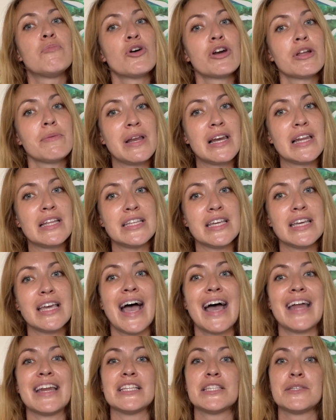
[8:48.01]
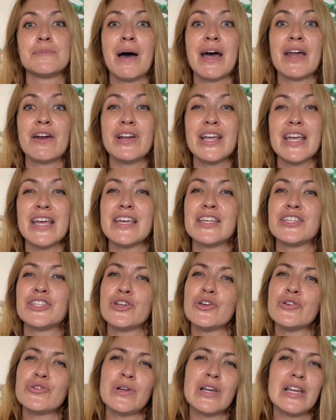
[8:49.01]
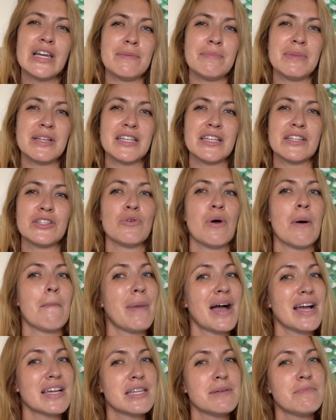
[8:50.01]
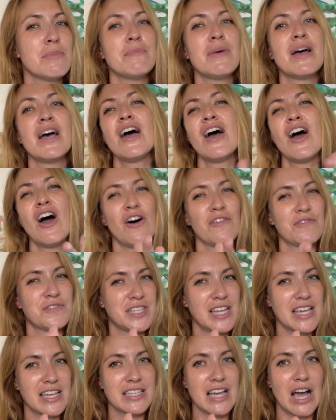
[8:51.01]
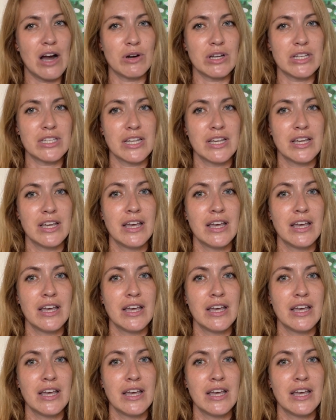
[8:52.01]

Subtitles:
portability and its battery is usually limited to a maximum of 6 hours.